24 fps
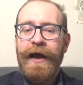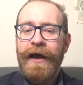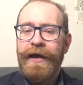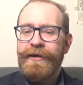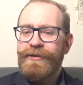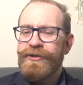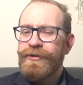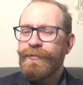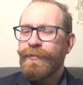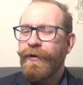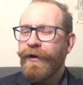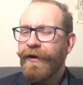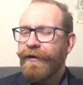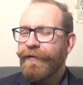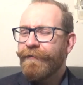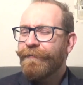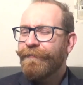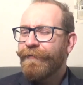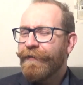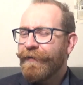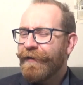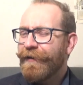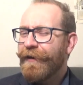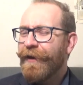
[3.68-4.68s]
As you might have
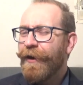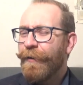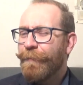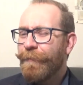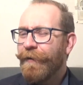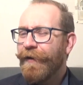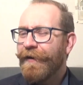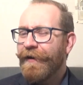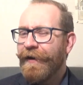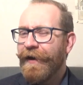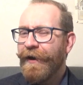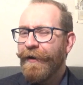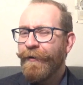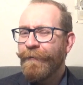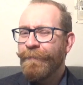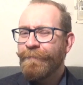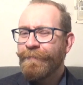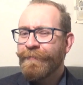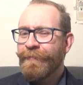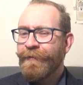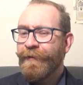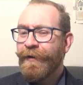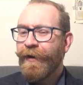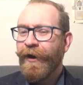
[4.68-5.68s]
figured out by now,
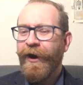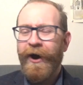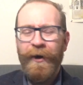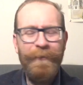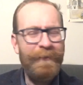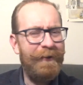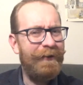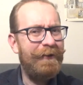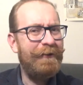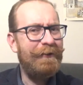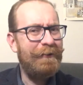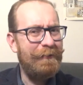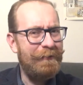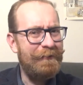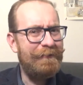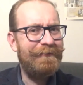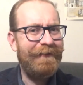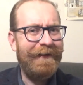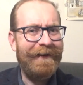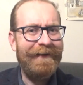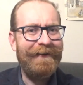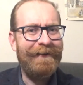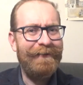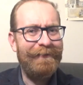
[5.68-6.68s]
I'm a huge
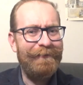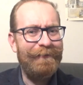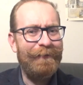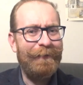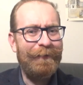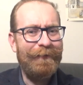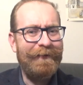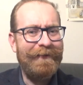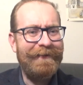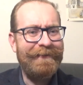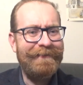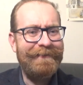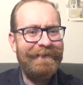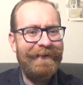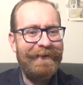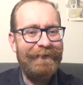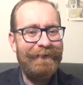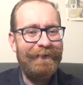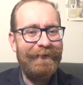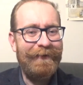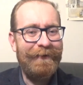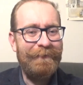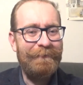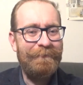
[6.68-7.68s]
fan of the 14th
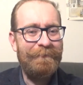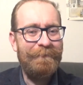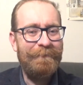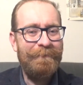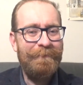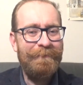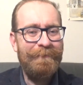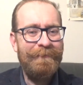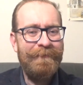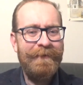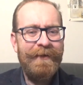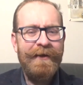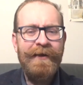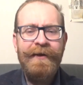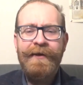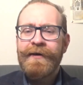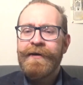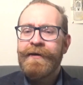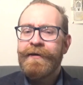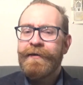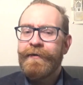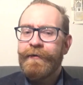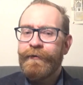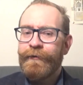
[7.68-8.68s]
century.
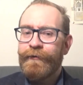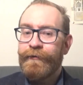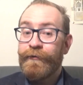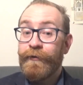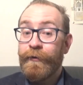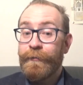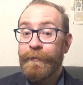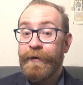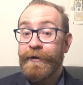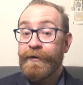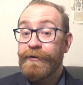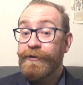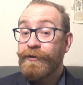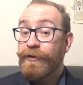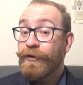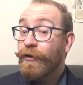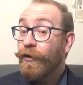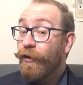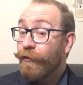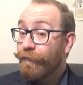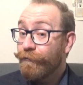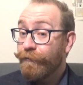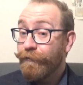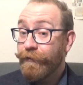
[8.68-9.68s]
There's so much
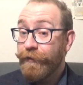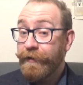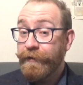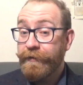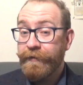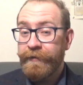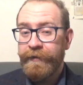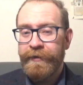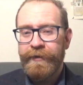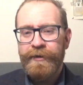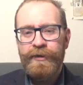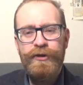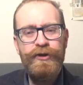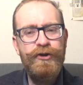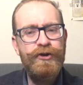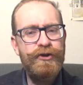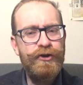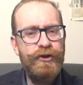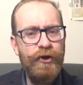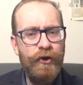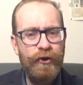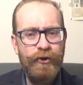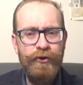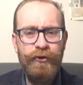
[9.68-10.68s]
conflict,
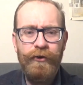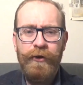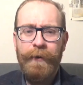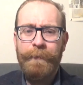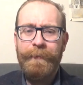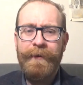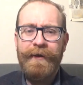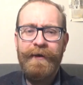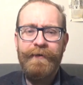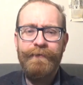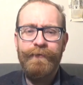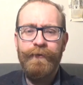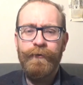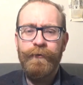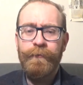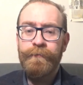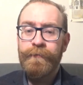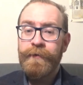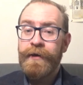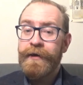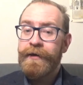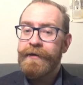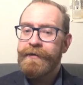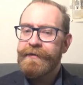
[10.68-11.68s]
social upheaval,
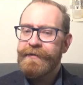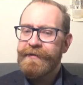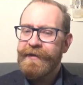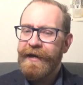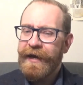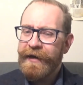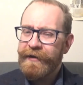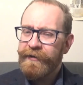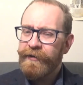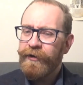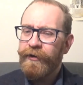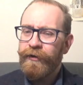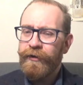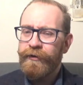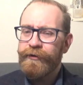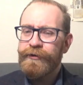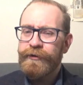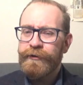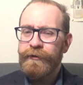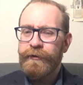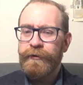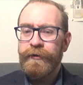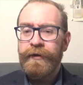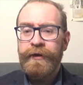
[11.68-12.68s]

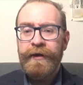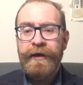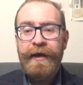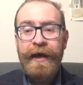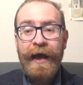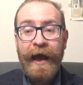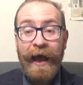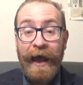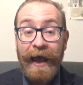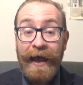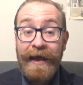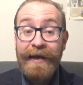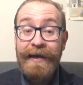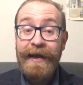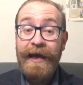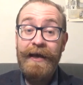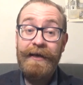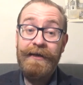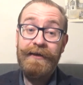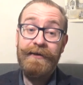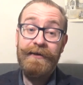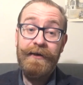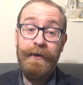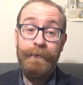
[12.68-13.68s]
technological and
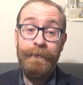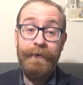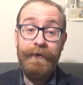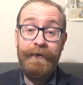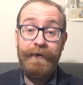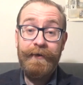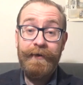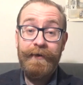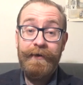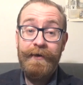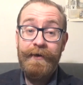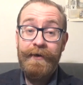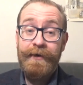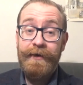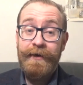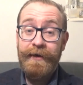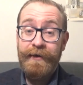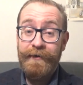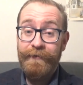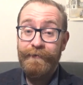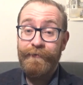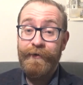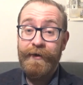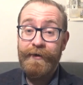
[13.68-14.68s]
academic
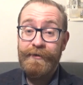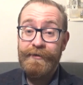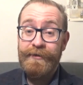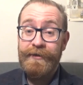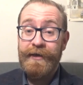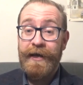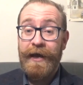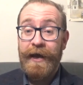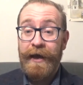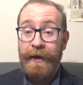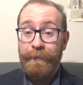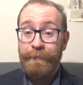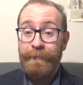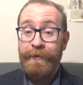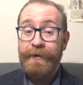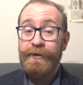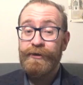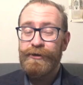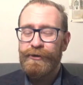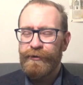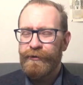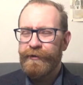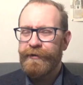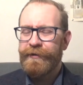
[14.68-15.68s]
innovation
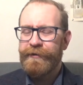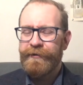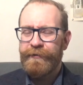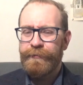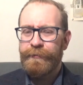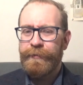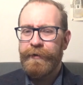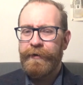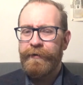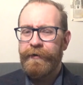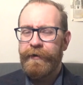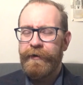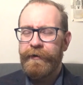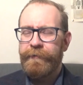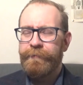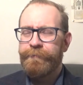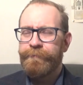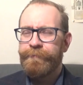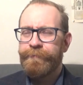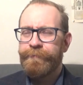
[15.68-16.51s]
happening during this period.